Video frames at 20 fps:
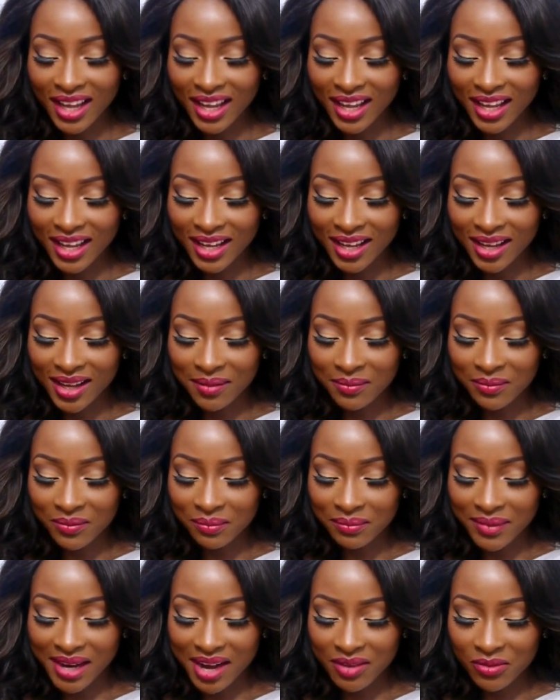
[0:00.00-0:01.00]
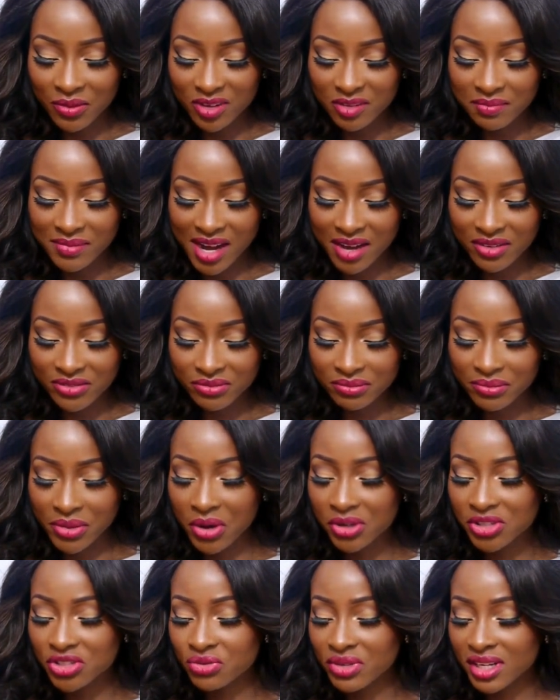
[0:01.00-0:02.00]
Uh, my One of my
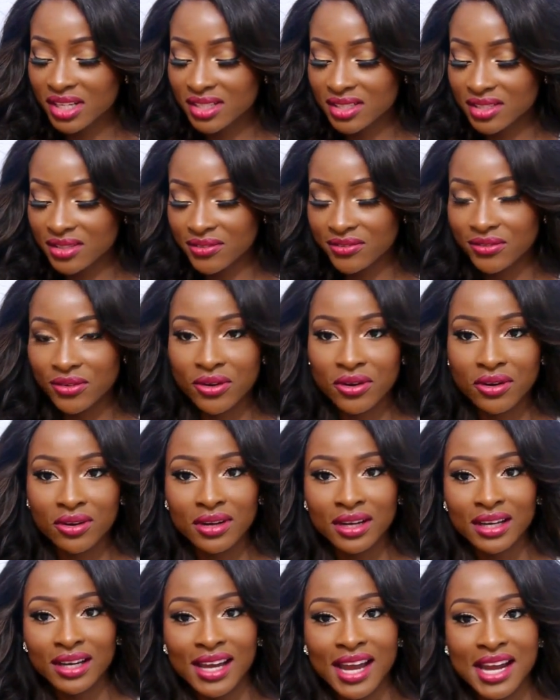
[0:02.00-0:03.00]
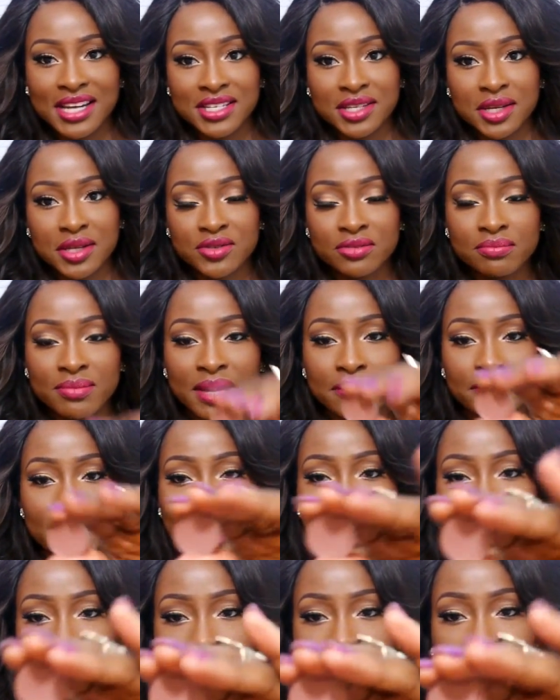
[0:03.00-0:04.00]
most reached for eyeshadows from my
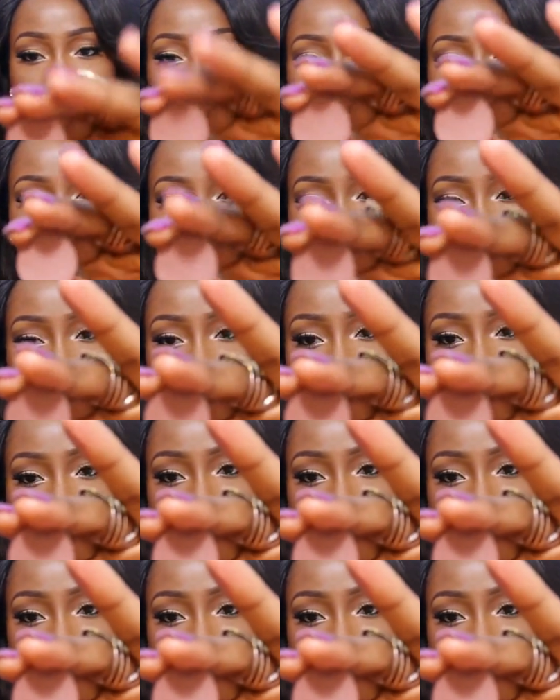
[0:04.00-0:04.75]
MAC palette